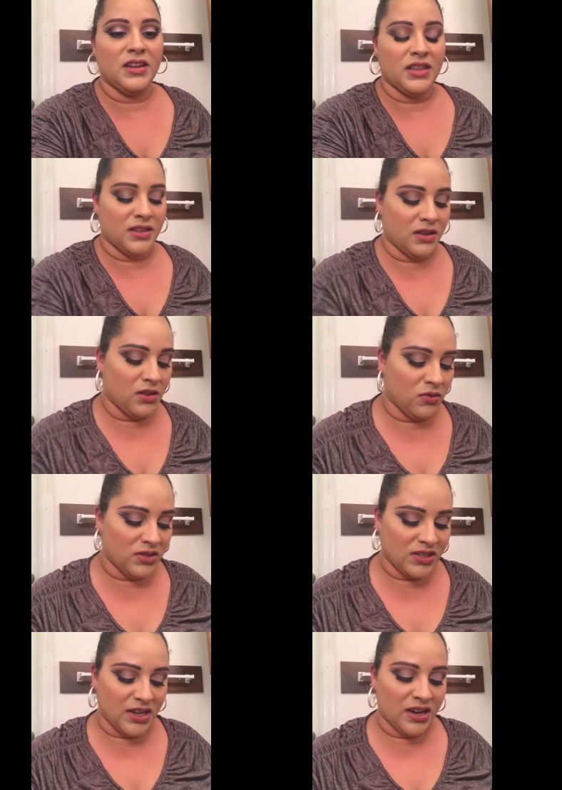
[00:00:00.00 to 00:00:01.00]
And the
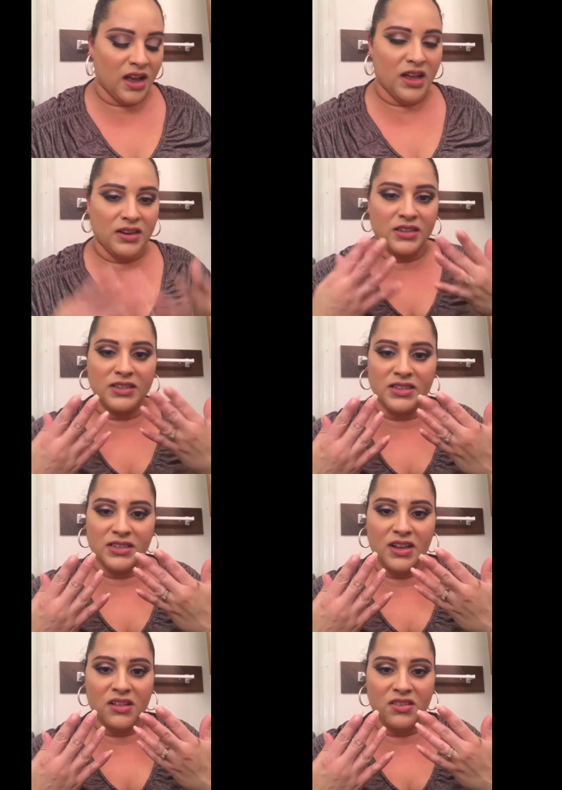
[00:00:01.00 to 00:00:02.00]
closest I got is this
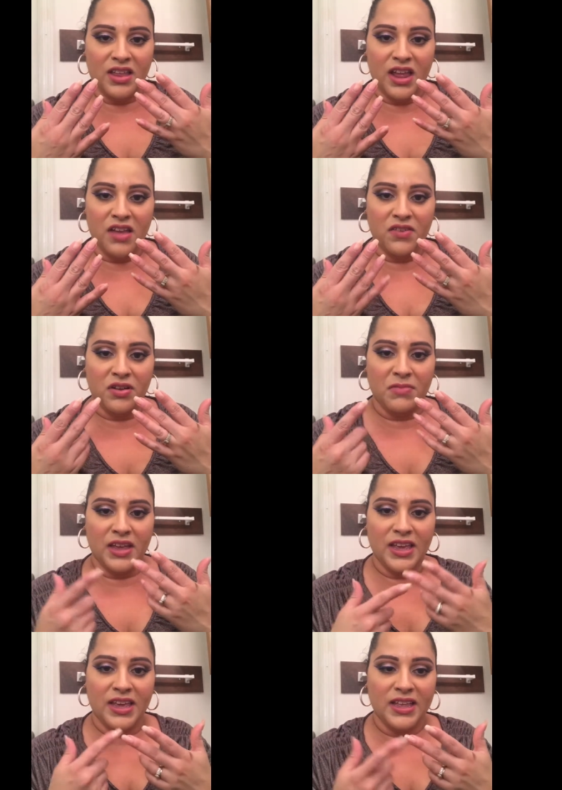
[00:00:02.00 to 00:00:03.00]
color that I have on my
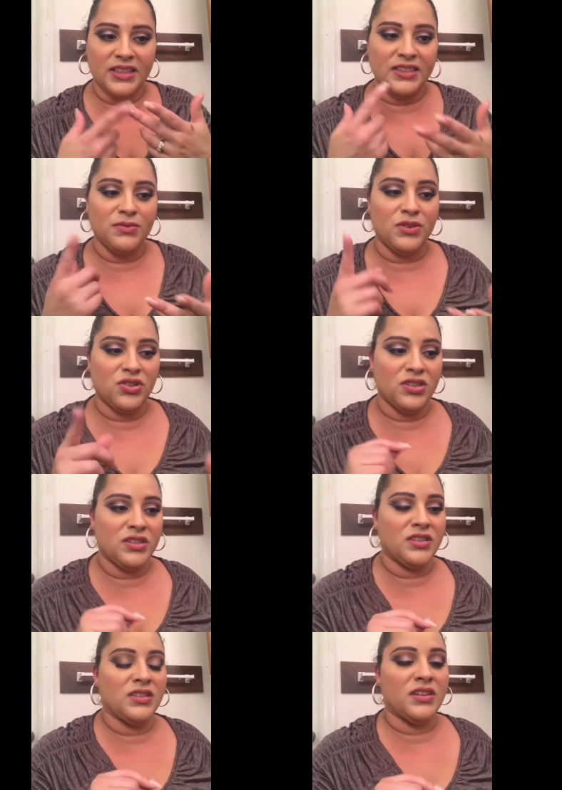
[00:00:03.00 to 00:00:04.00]
hands, which
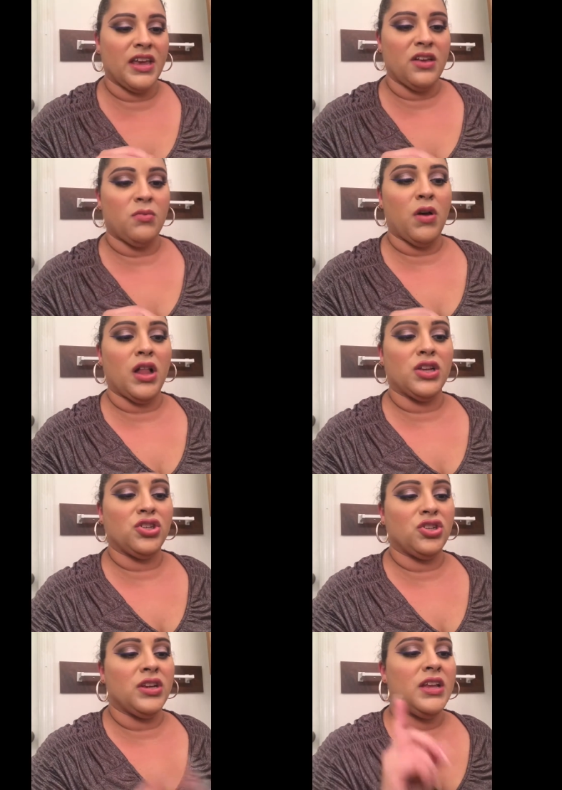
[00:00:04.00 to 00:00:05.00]
is KL
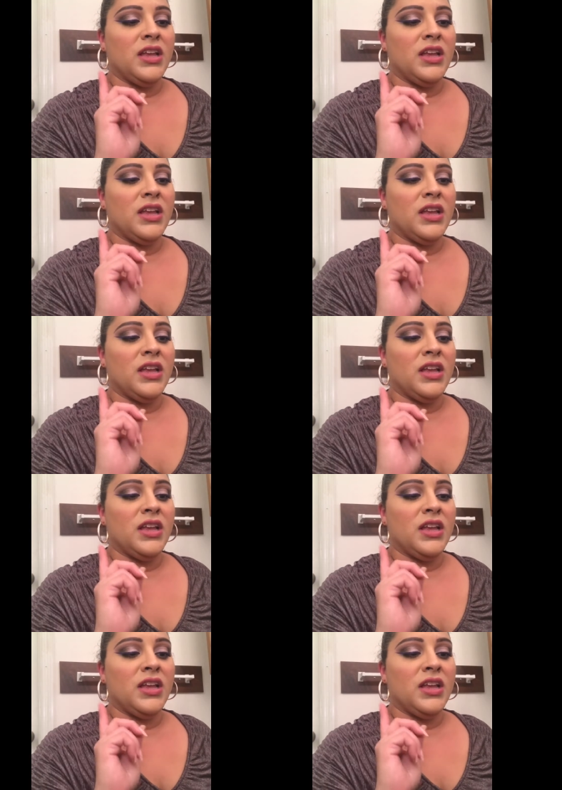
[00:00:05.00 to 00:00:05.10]
Polish.